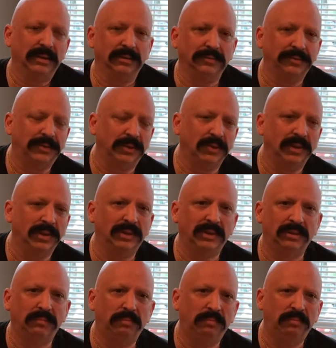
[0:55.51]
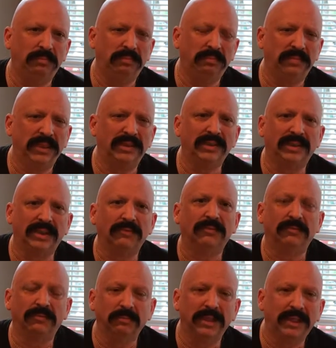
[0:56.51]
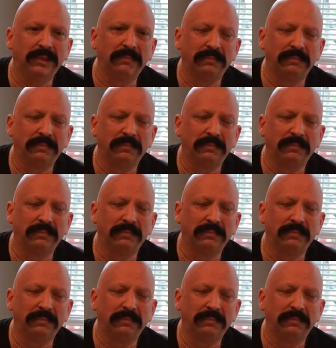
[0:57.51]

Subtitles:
So this is different for me.